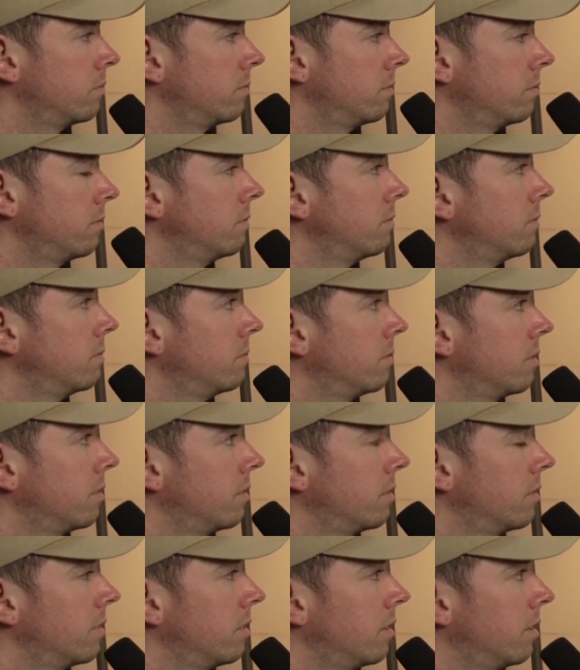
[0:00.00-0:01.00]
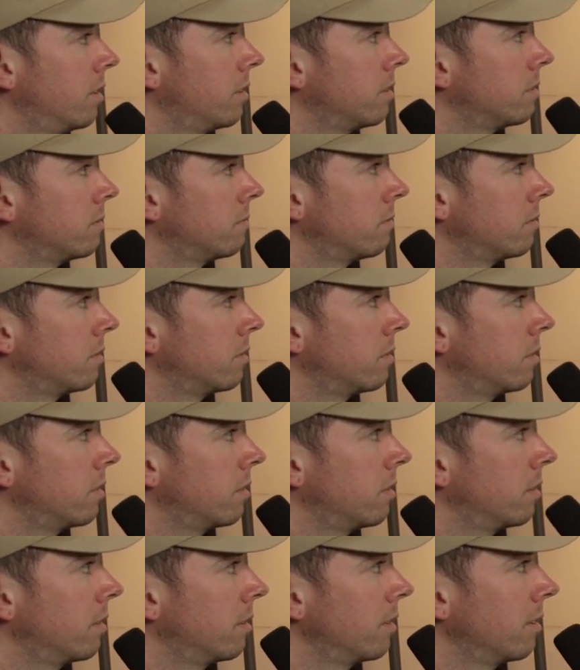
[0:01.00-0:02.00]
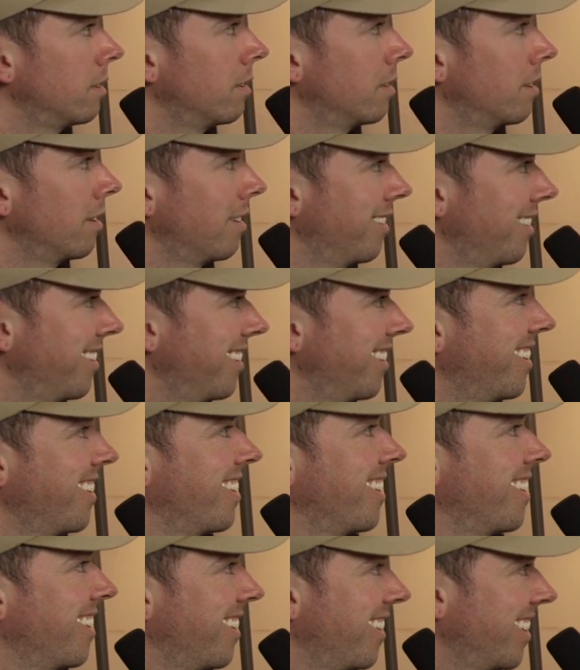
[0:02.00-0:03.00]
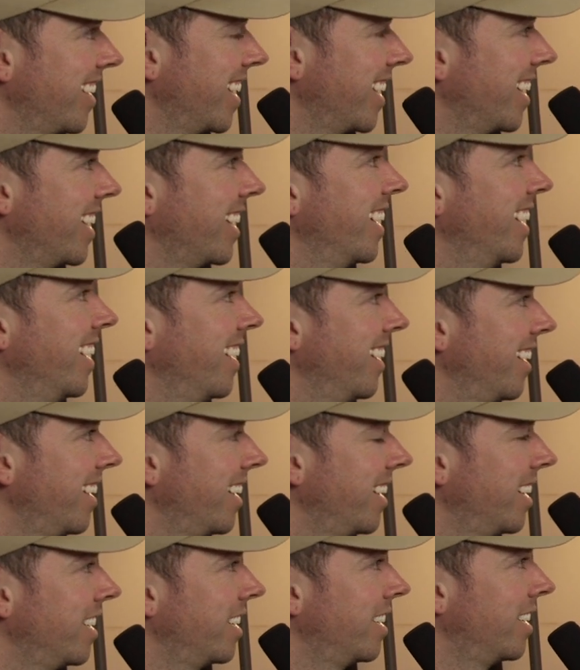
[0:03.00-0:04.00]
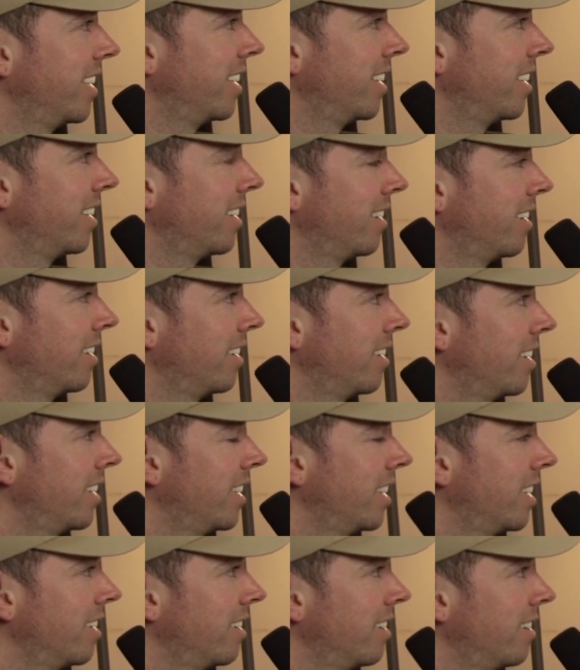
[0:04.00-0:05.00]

it lands and then it's getting unloaded with a bunch of stuff.